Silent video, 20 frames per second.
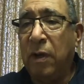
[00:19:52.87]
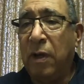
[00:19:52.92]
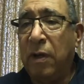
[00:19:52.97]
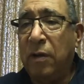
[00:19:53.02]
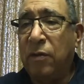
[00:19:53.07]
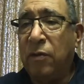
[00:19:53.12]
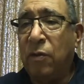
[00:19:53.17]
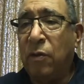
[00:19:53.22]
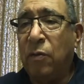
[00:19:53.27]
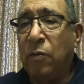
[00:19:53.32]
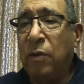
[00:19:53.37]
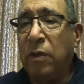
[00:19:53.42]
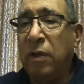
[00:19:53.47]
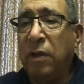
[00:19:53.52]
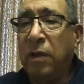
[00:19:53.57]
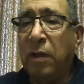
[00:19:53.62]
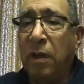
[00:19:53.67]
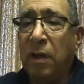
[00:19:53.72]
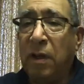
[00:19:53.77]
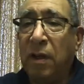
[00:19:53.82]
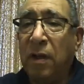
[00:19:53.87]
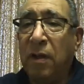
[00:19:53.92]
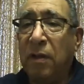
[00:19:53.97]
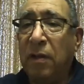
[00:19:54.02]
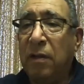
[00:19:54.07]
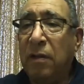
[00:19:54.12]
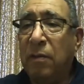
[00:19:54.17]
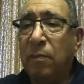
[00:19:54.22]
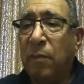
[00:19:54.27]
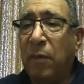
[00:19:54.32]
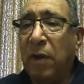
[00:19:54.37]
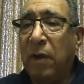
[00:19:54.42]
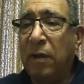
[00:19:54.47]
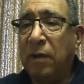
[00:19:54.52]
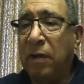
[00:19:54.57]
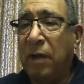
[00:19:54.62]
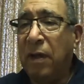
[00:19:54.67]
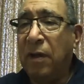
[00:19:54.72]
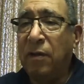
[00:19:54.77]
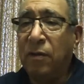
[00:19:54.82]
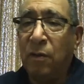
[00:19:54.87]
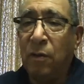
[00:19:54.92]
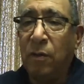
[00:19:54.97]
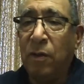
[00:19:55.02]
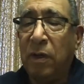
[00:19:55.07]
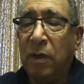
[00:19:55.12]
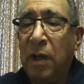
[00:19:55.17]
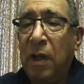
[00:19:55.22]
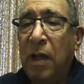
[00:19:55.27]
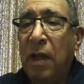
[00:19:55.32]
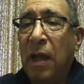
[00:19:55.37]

Hi Tony, hi Mike, hi Tony.